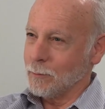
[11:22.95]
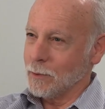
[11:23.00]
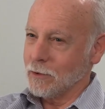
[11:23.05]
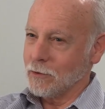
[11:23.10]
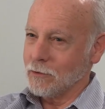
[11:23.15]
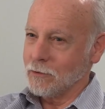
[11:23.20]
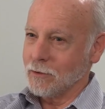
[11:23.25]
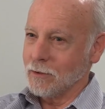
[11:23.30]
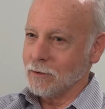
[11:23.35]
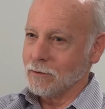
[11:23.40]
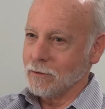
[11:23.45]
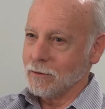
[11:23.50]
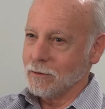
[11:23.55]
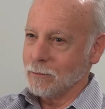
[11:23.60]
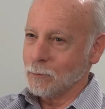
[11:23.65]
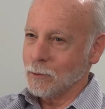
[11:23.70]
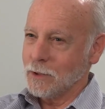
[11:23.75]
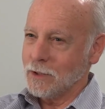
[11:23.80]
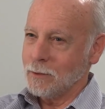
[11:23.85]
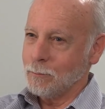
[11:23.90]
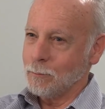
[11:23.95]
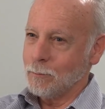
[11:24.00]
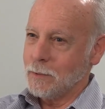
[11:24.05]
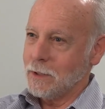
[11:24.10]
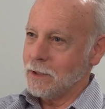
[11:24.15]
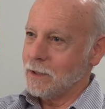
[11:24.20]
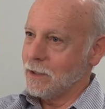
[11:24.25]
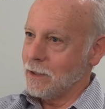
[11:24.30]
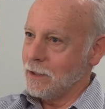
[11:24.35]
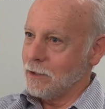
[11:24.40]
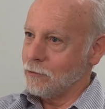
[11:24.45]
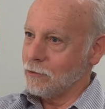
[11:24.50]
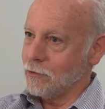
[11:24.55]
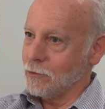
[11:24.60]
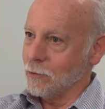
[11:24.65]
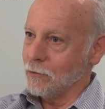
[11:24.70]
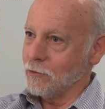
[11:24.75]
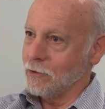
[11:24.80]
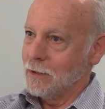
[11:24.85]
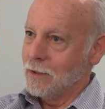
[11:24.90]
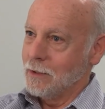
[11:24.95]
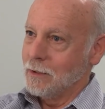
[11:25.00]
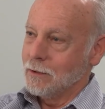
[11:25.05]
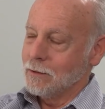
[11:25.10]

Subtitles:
because the really big issues